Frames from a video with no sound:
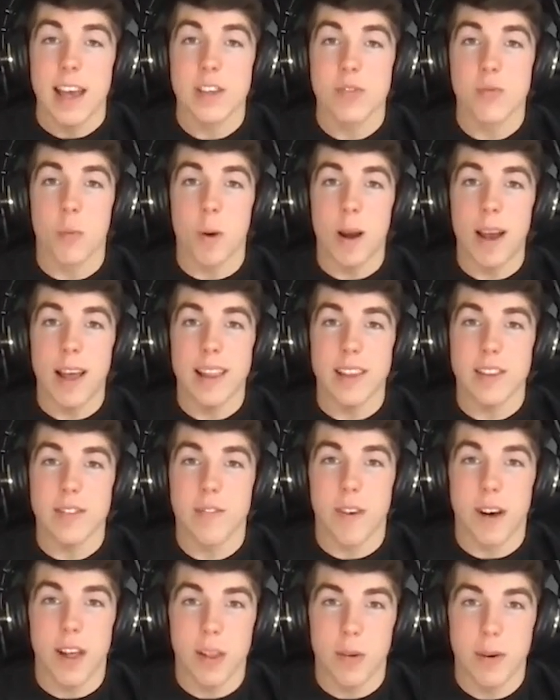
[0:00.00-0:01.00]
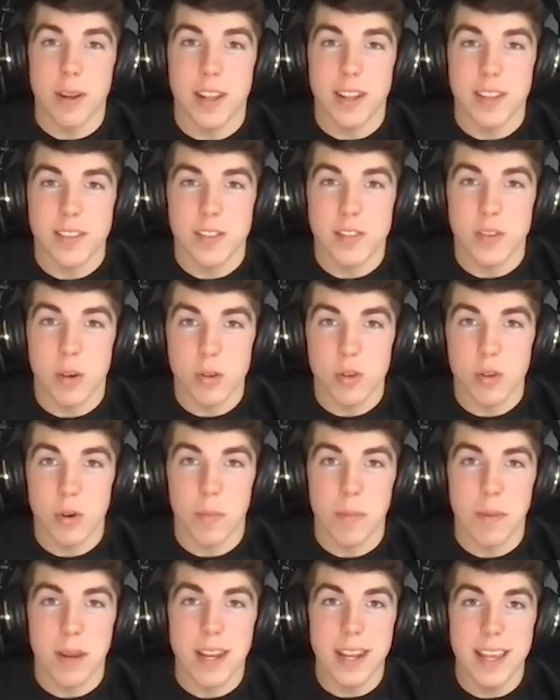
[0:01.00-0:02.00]
as well as following on
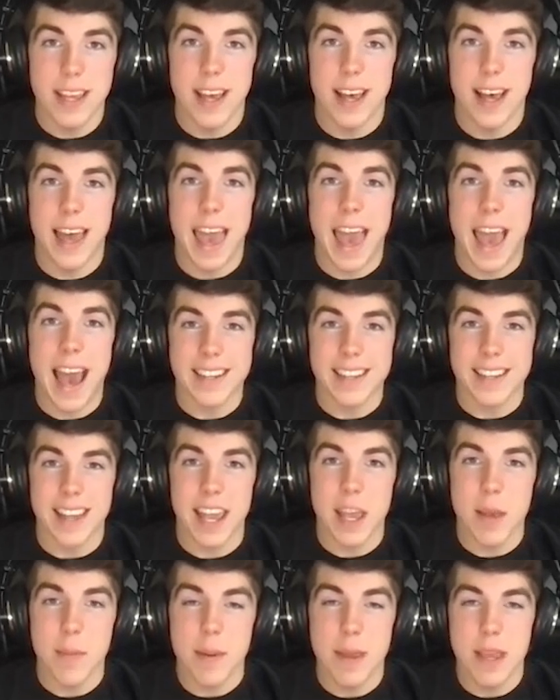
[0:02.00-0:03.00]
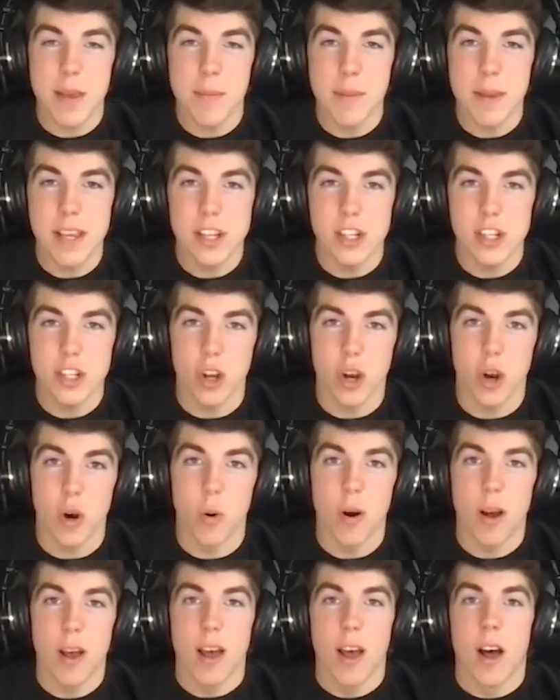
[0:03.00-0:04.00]
social media at
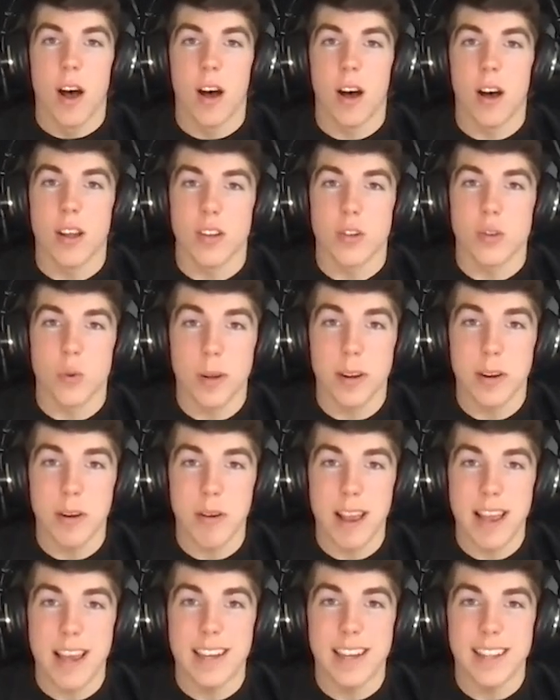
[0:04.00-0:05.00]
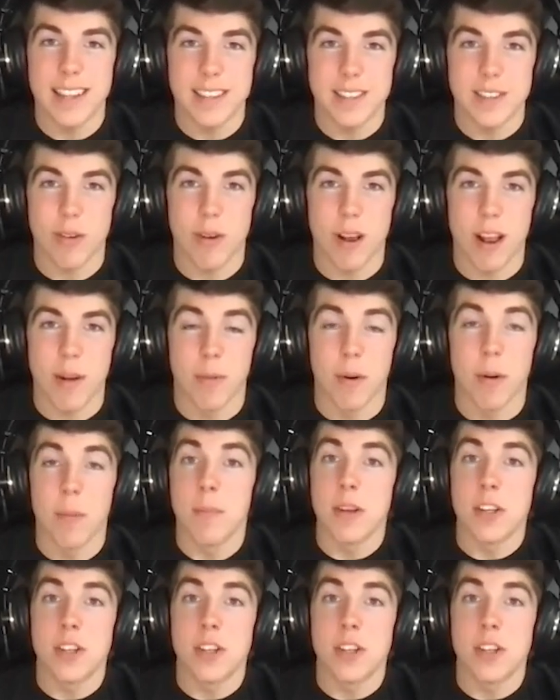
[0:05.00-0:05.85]
APBShow on Twitter and Instagram.